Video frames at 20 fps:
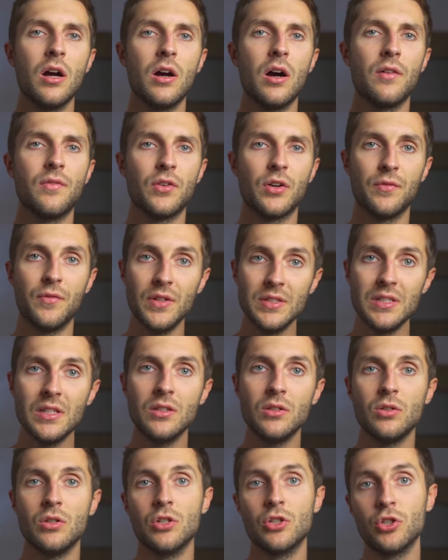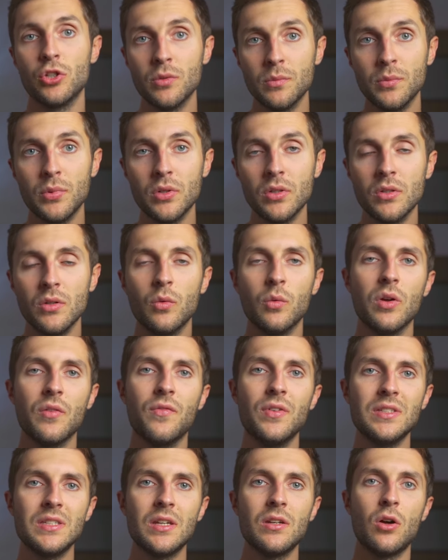of our visit to the Schönbrunn, we
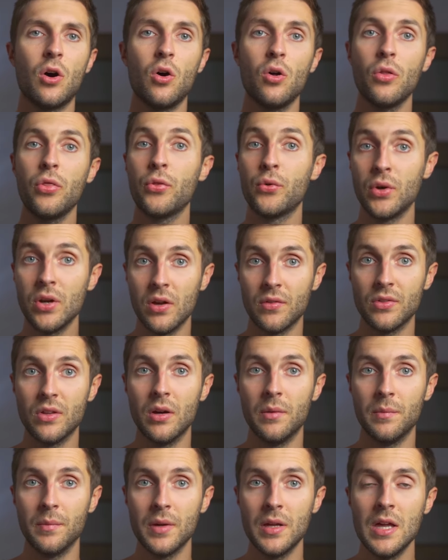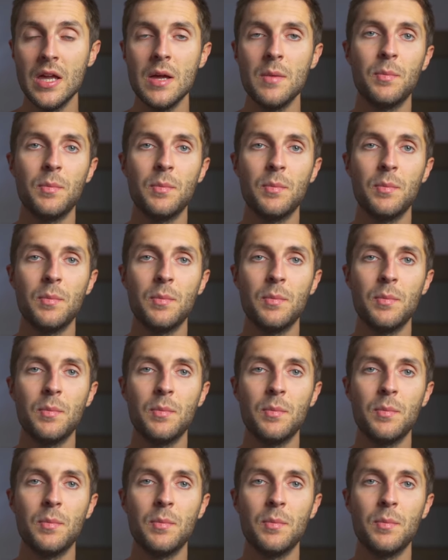visited all three of them.